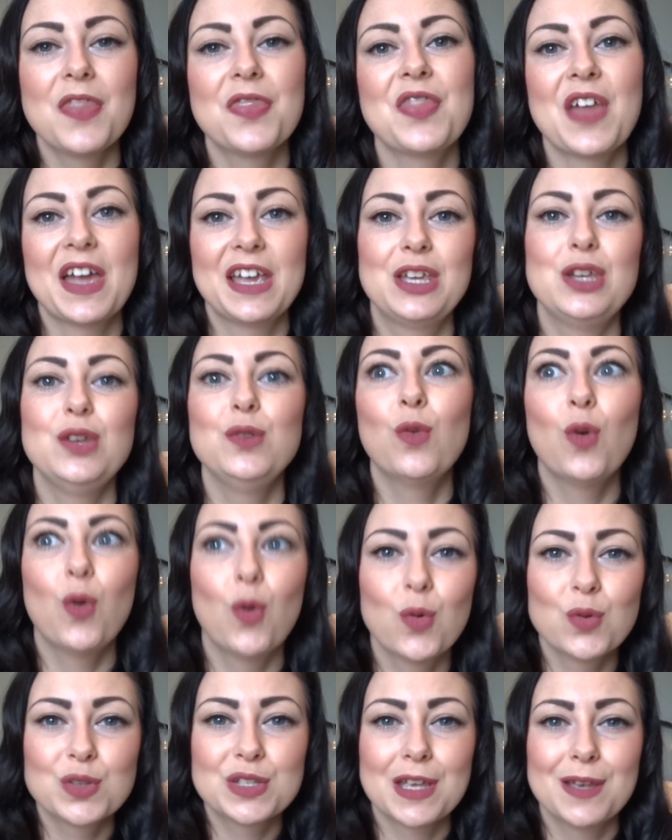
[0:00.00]
Thank you
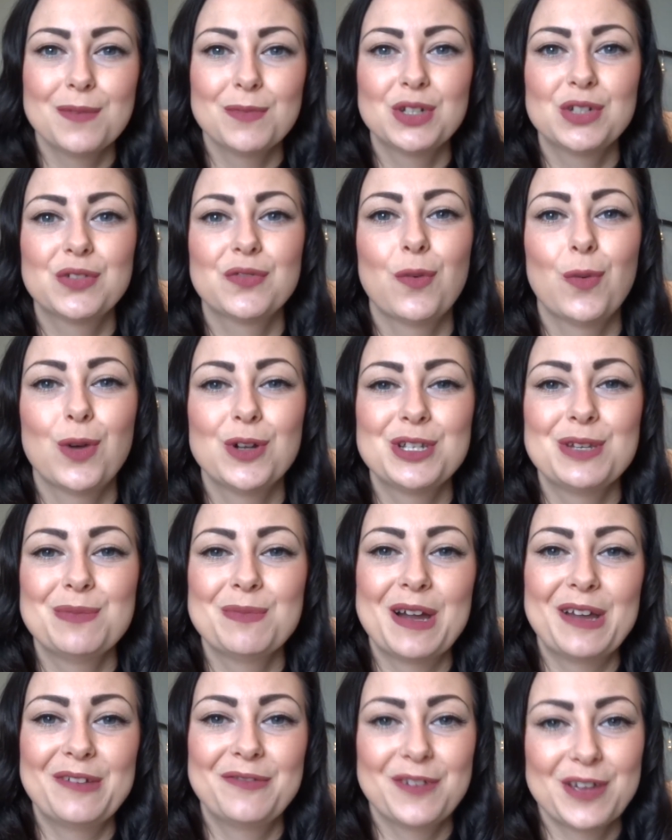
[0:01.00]
all so much for watching
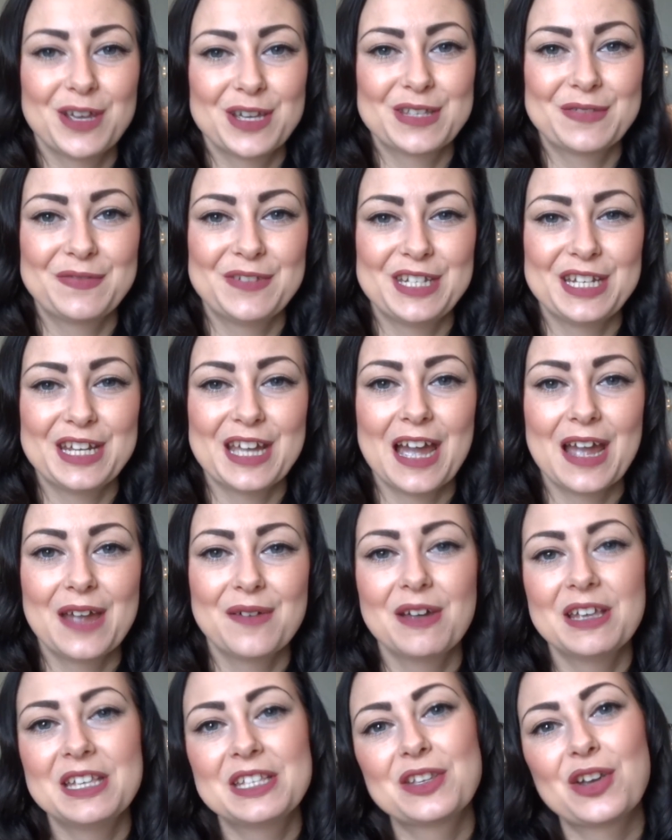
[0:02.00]
my first video.
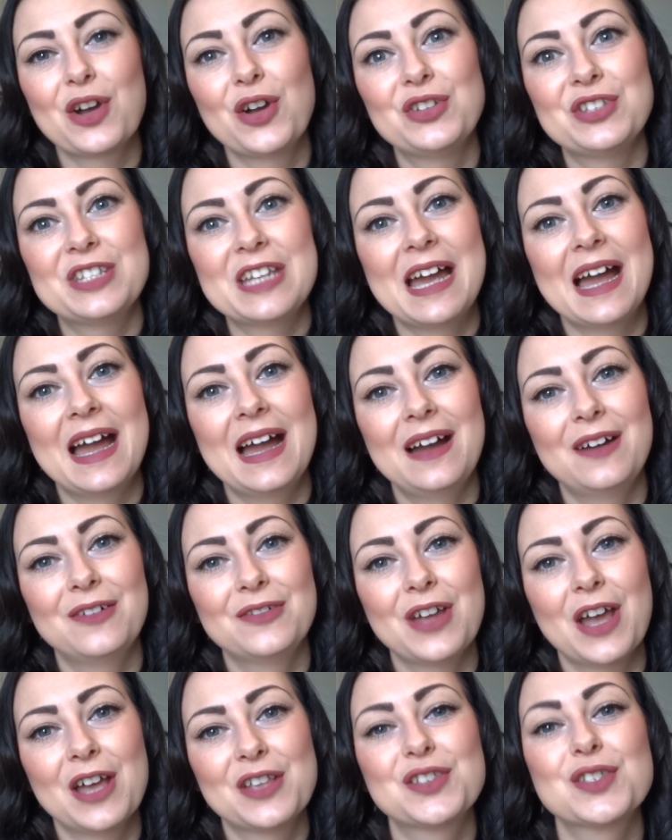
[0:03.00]
It's gone
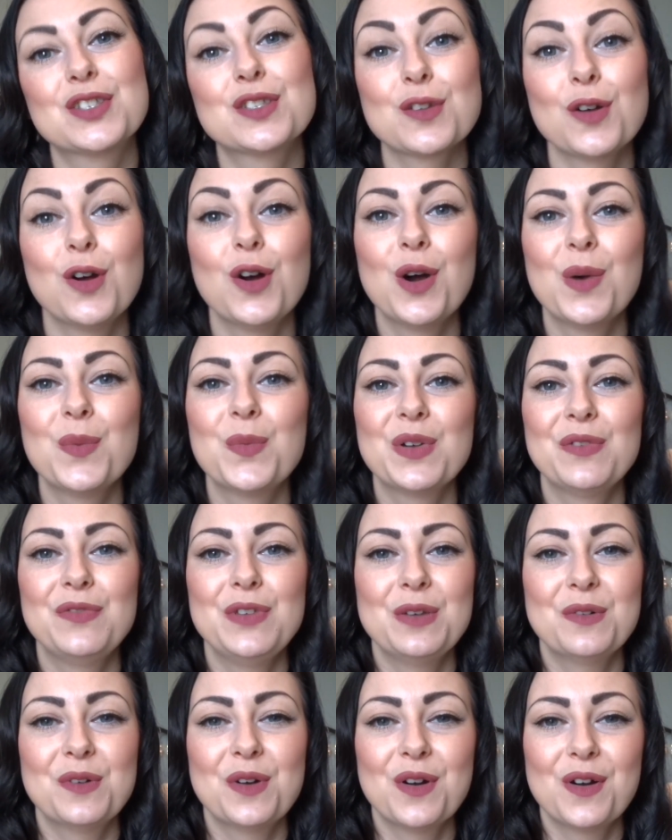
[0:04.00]
down a storm with
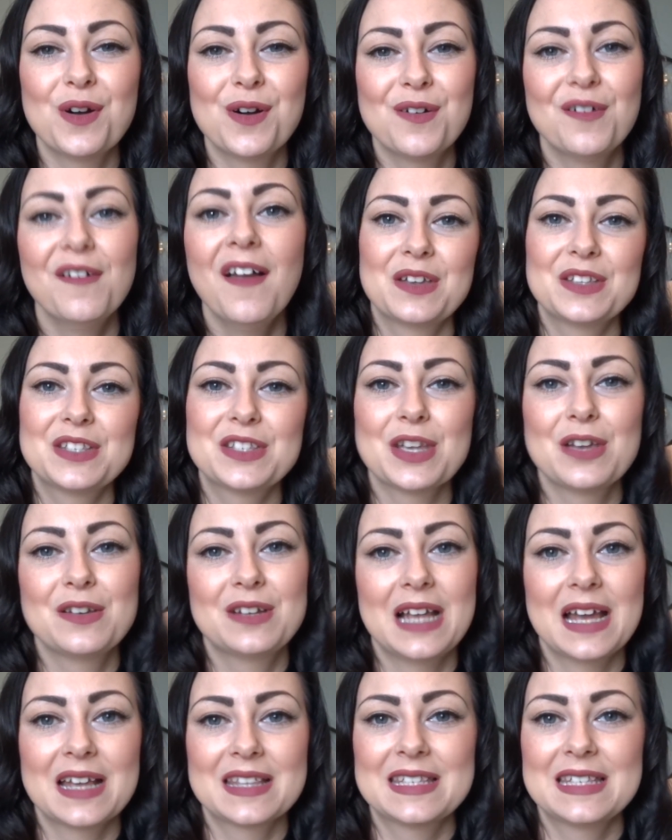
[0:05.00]
you all. So
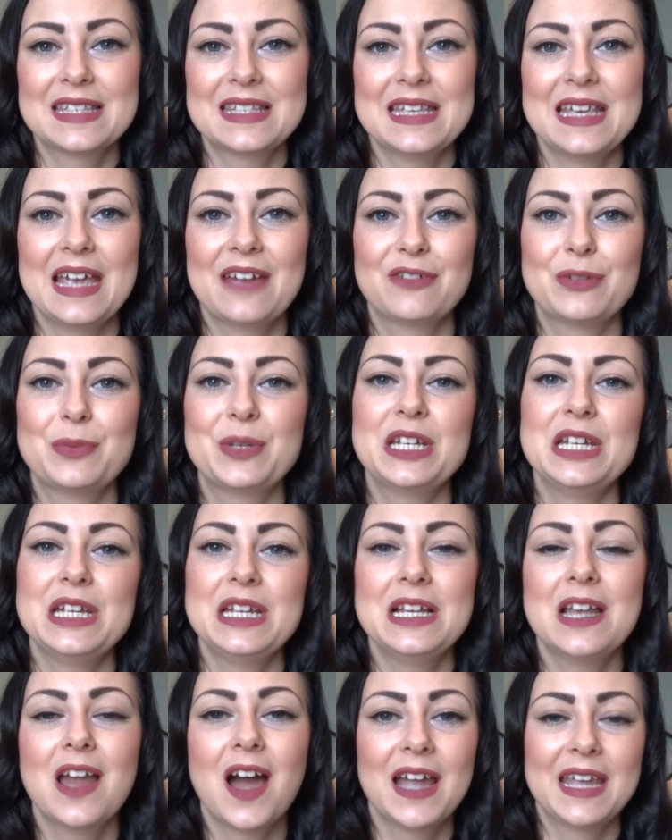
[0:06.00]
glad to see everybody
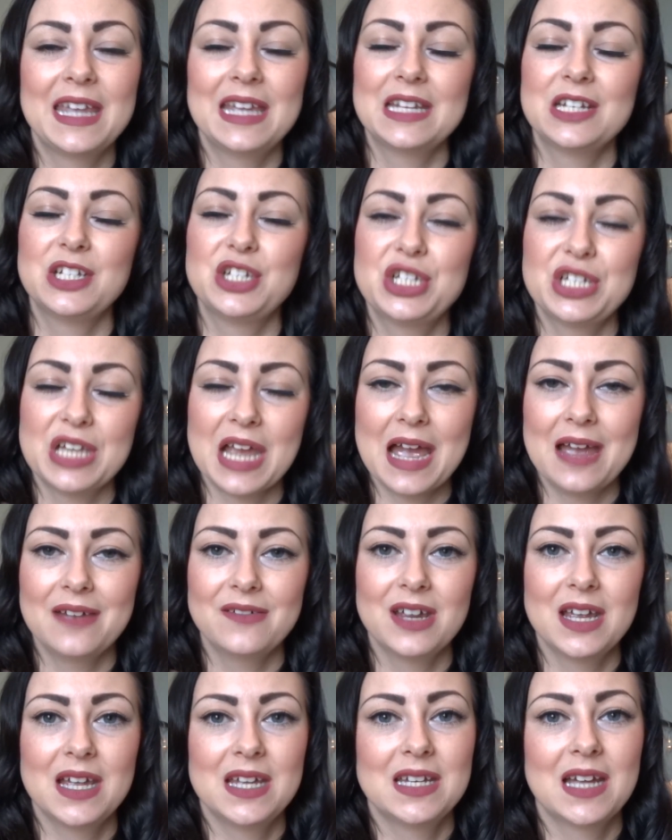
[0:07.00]
liking and
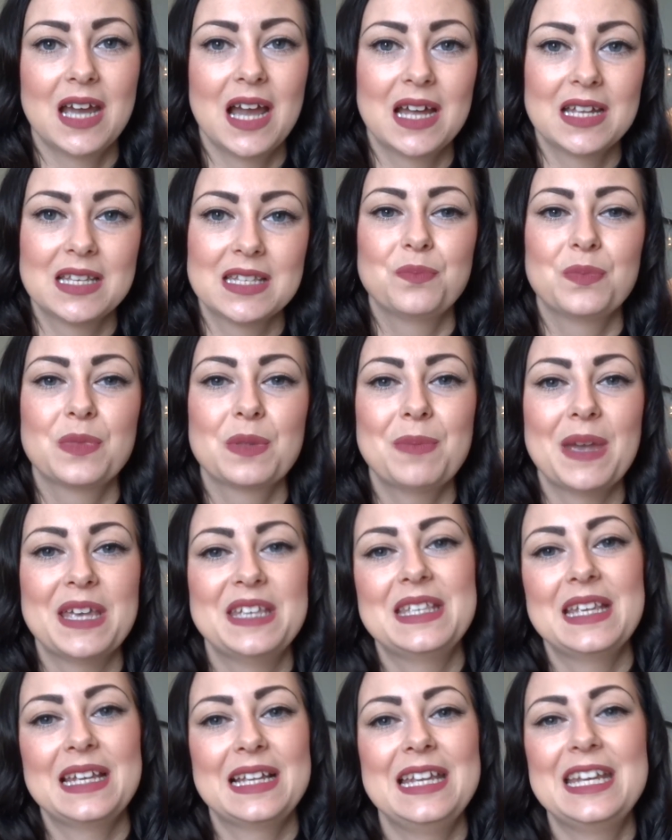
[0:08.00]
sharing and
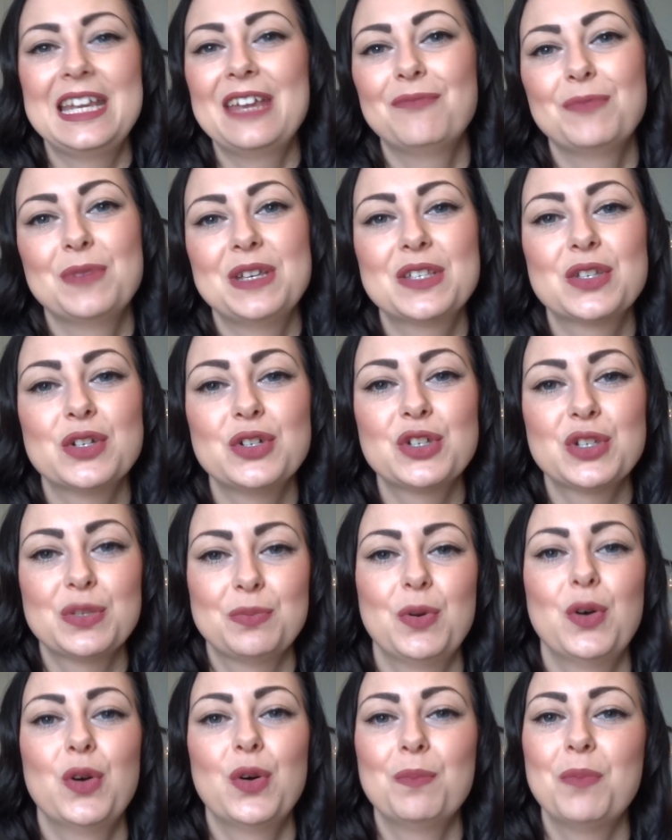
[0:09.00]
basically giving me such
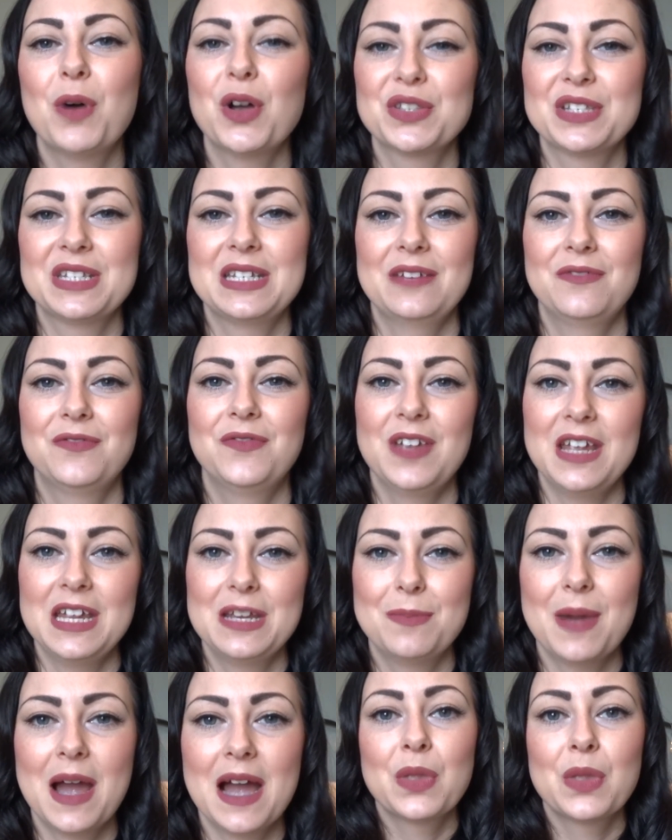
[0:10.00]
support and positive
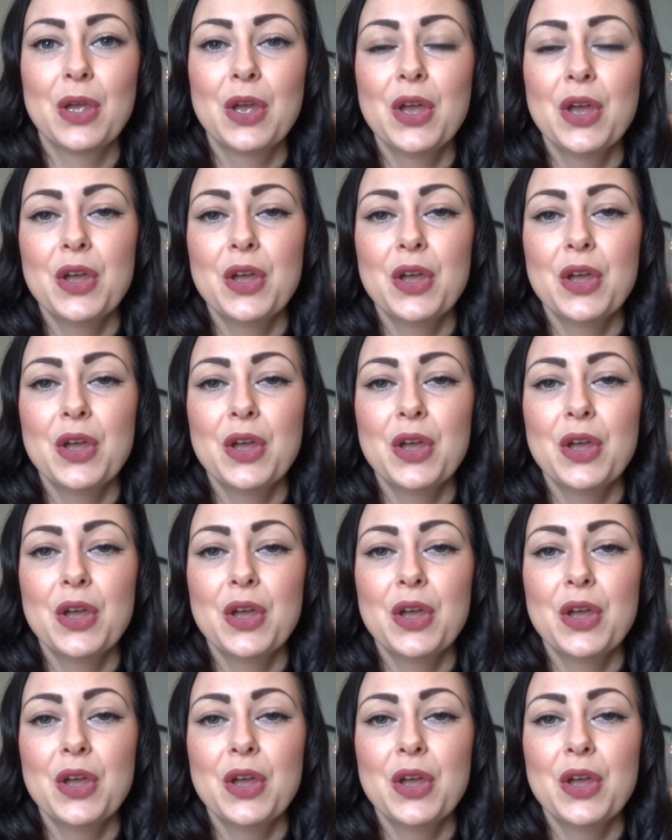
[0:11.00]
feedback.